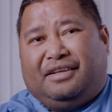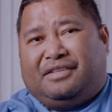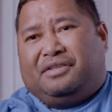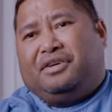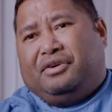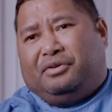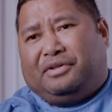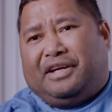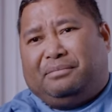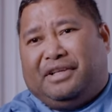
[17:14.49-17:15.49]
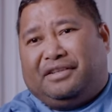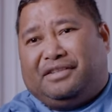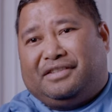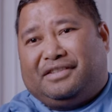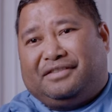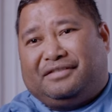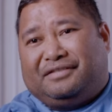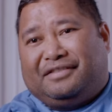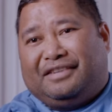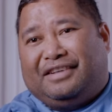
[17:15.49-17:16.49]
stereotyped that
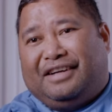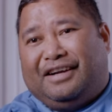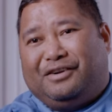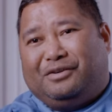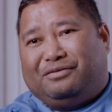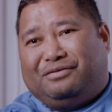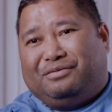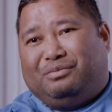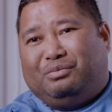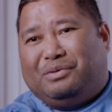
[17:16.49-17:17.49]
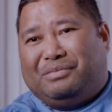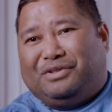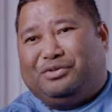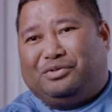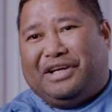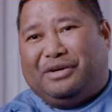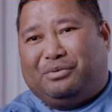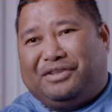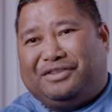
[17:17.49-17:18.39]
a lot of women do care work,